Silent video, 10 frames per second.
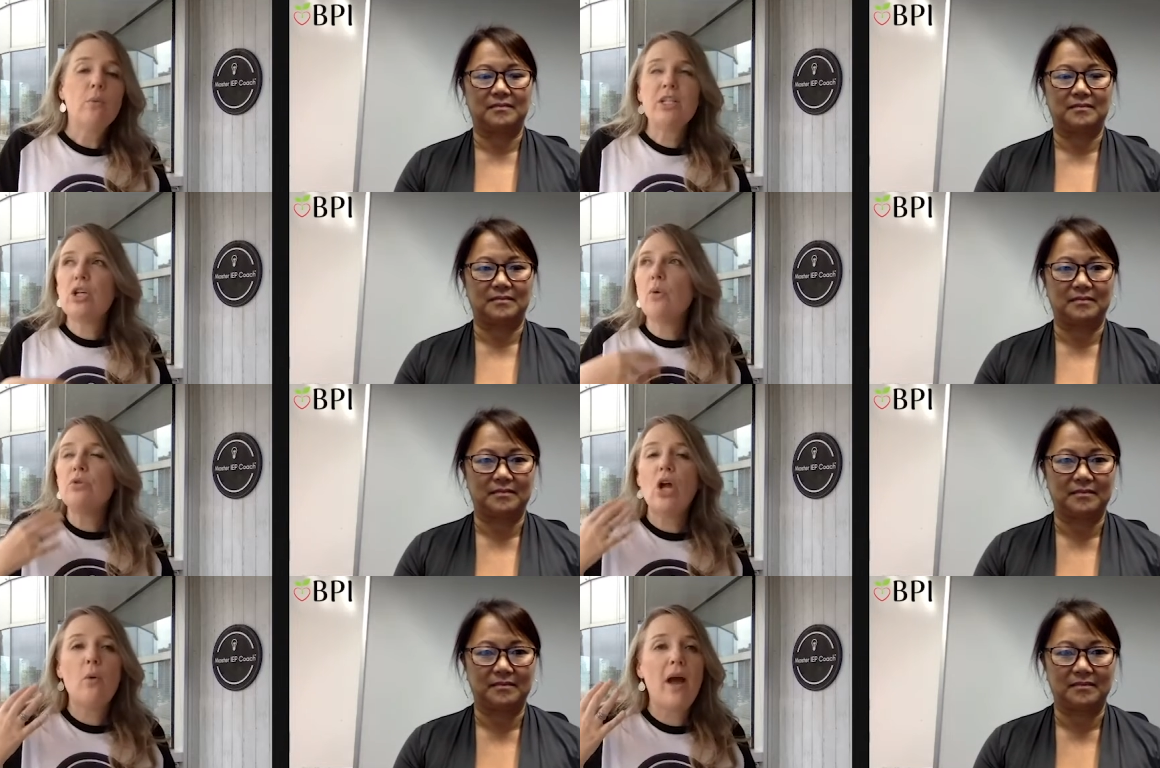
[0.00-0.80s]
Speaker 1: We
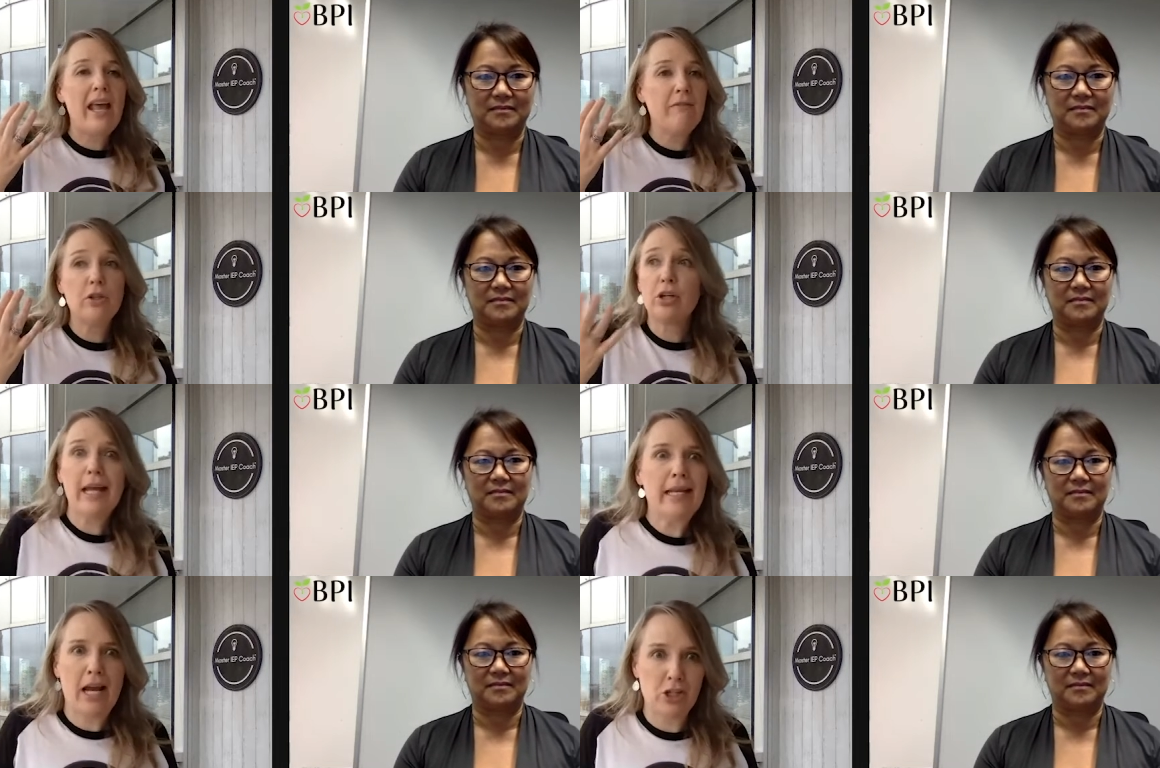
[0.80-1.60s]
don't know if their
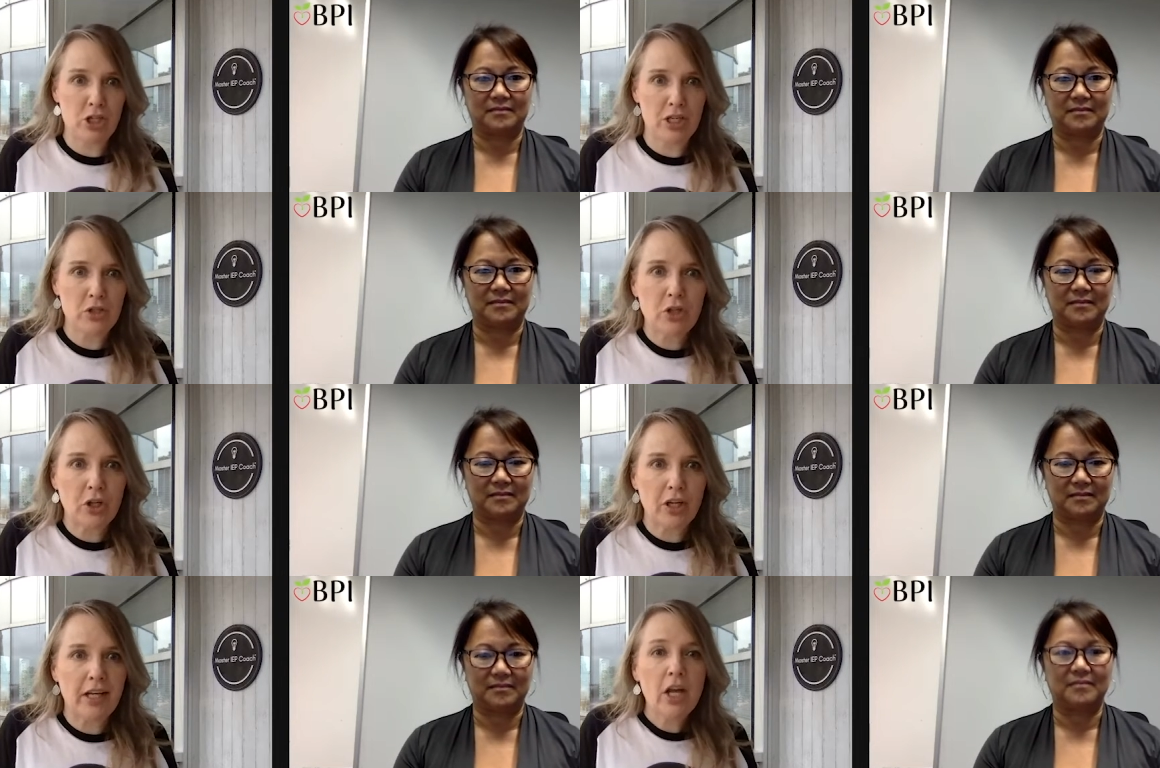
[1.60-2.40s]
connection is
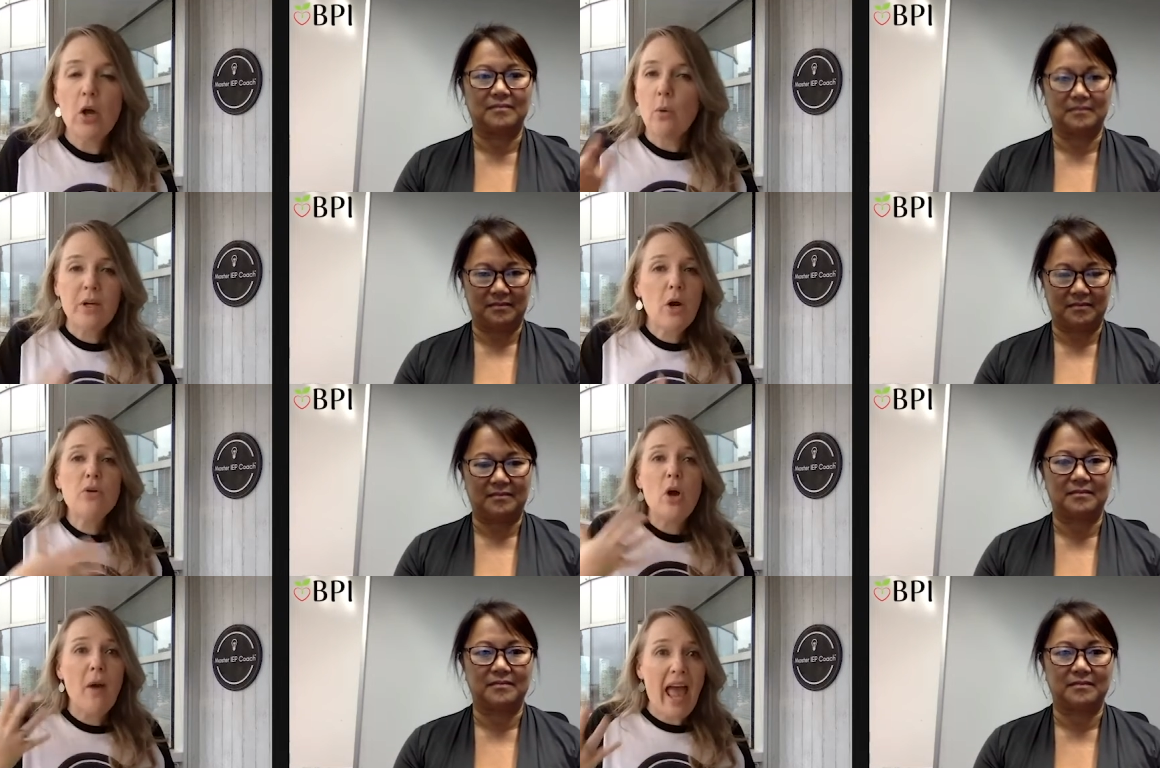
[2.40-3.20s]
good. We
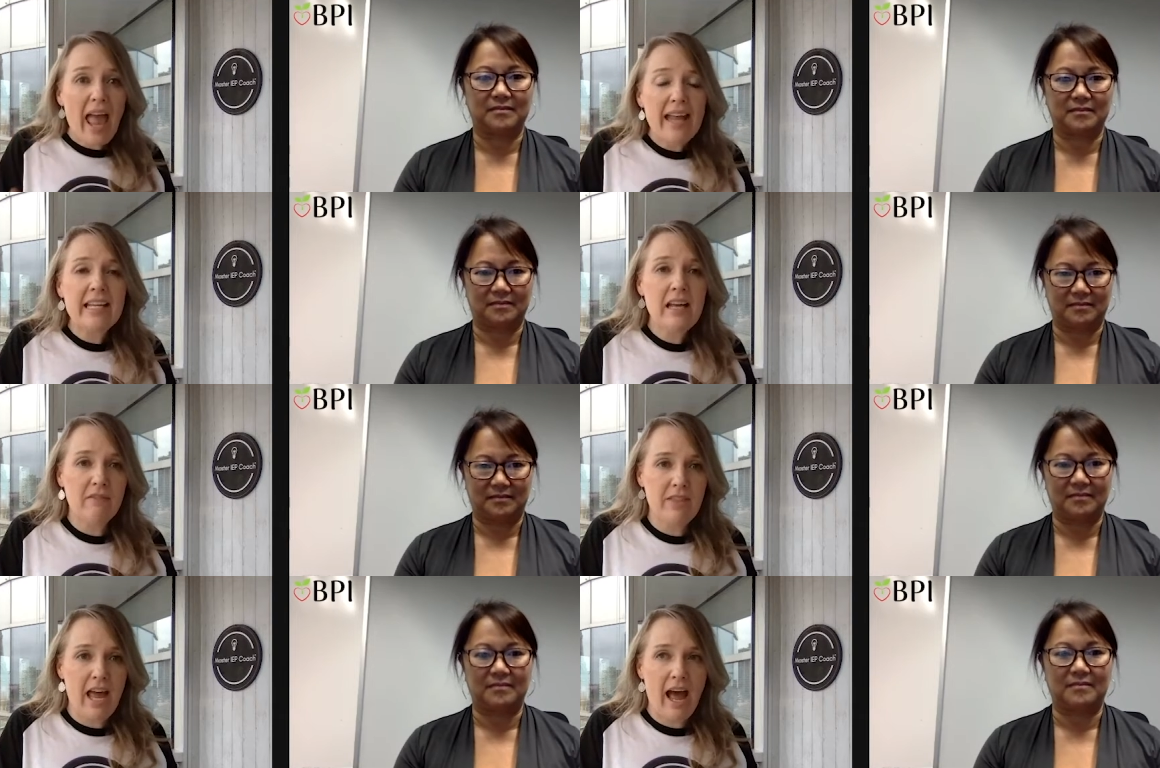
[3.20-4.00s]
don't know any
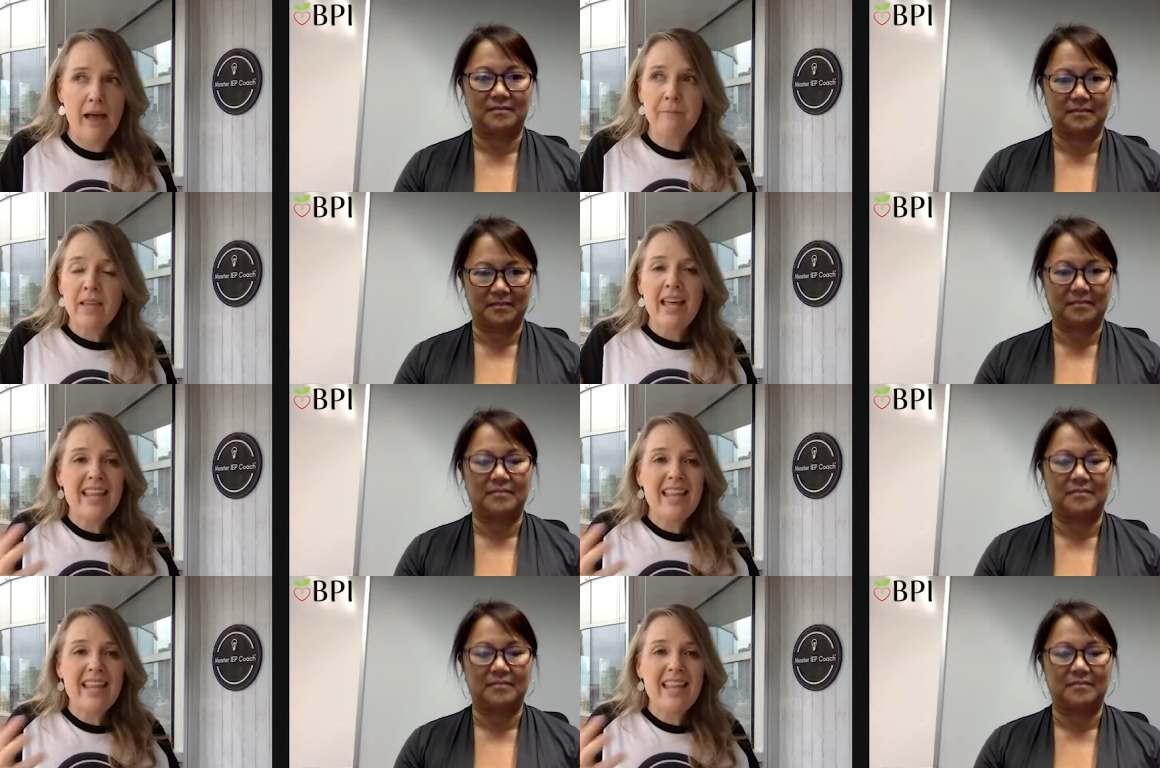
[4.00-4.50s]
of that.